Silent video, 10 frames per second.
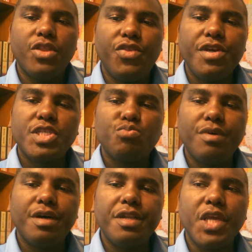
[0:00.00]
This
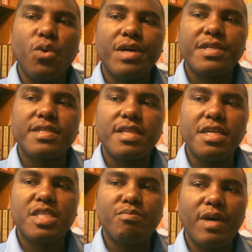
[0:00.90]
man, he was a
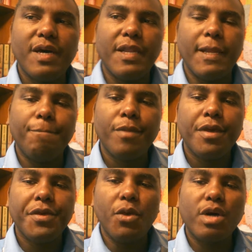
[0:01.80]
statesman.
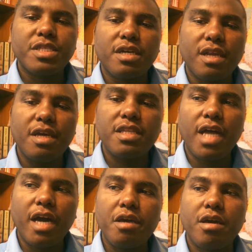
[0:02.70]
He was a great
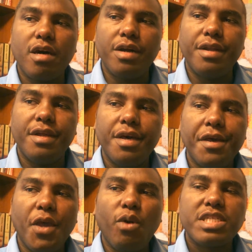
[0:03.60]
icon.
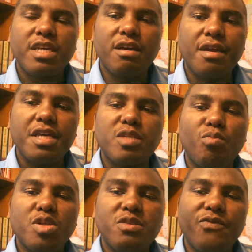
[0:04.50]
He was a great
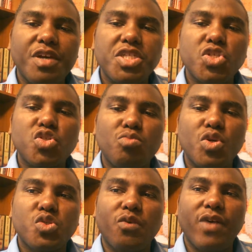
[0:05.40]
motivation to
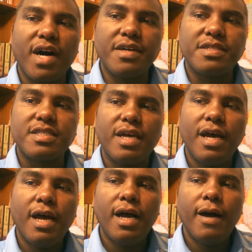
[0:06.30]
most of us.
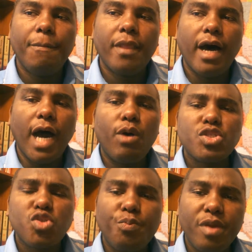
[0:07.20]
I
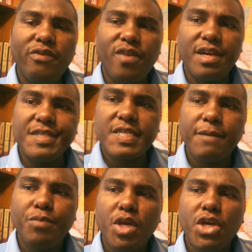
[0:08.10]
was so privileged
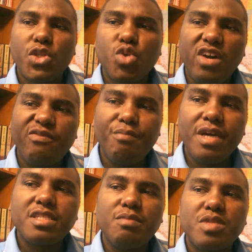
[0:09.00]
to have
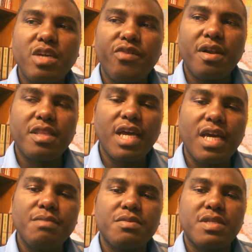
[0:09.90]
met him several
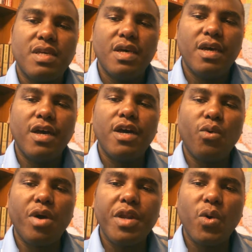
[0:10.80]
times
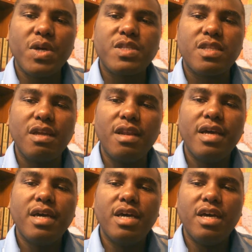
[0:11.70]
when he was still
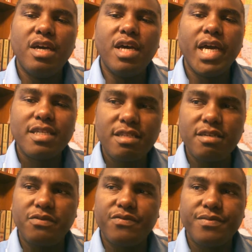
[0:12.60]

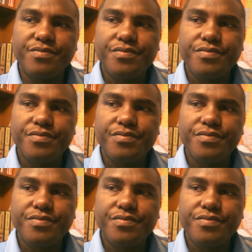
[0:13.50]
active.